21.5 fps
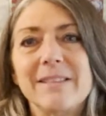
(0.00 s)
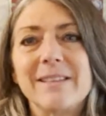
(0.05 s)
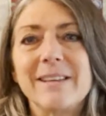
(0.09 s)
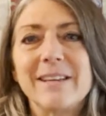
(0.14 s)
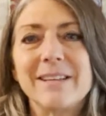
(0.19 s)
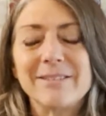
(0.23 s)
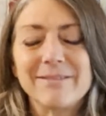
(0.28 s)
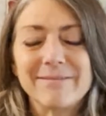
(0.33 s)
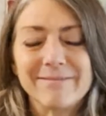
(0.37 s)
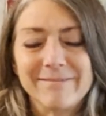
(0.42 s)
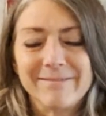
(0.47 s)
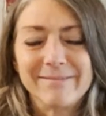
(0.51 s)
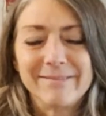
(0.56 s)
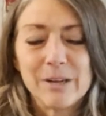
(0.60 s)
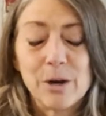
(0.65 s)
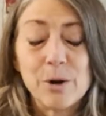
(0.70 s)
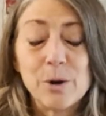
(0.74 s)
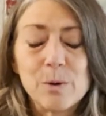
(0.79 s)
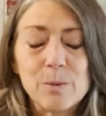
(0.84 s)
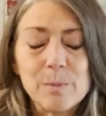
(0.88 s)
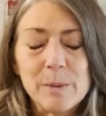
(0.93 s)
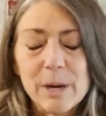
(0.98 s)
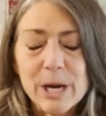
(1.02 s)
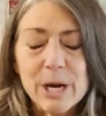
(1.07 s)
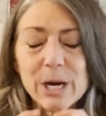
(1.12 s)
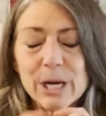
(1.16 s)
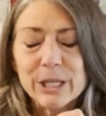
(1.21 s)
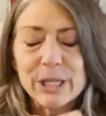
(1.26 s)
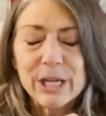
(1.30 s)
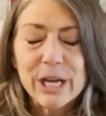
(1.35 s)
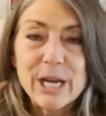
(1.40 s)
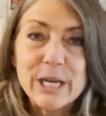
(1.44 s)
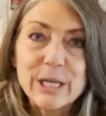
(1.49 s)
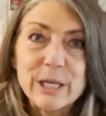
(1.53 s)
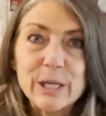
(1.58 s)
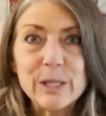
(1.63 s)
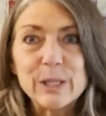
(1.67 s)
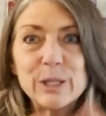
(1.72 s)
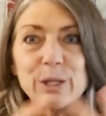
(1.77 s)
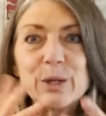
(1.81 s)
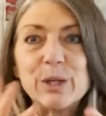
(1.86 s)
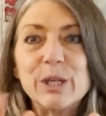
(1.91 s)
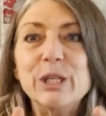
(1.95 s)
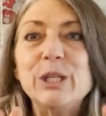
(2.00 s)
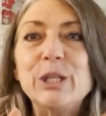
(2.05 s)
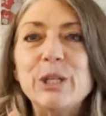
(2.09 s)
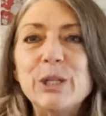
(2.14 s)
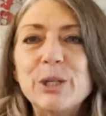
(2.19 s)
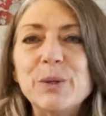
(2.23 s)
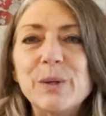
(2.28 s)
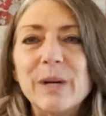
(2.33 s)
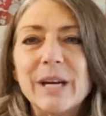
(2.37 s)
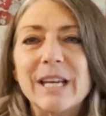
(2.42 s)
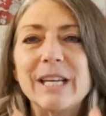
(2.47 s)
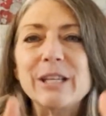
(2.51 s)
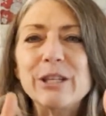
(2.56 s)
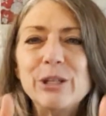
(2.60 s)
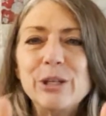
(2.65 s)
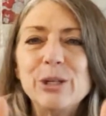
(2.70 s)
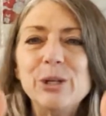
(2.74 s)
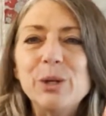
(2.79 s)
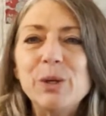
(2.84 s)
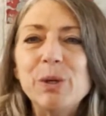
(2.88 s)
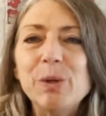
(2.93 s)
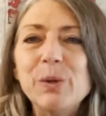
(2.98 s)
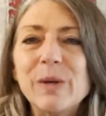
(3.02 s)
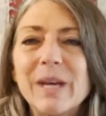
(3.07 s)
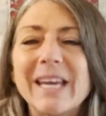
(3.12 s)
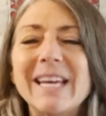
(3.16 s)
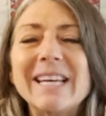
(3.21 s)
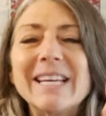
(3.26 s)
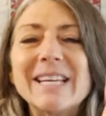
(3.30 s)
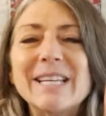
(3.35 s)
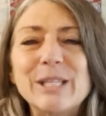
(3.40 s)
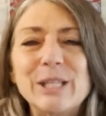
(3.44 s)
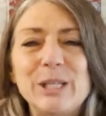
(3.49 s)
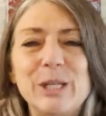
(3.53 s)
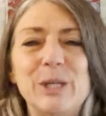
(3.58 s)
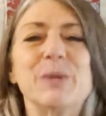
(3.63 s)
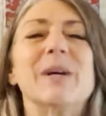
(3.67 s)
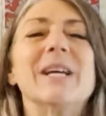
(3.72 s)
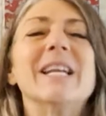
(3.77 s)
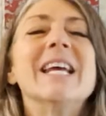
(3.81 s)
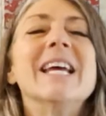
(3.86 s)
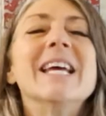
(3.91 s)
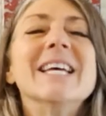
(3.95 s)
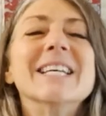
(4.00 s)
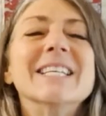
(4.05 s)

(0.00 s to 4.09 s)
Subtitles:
that, oh my gosh, I can't do this. You can do it. You can do it.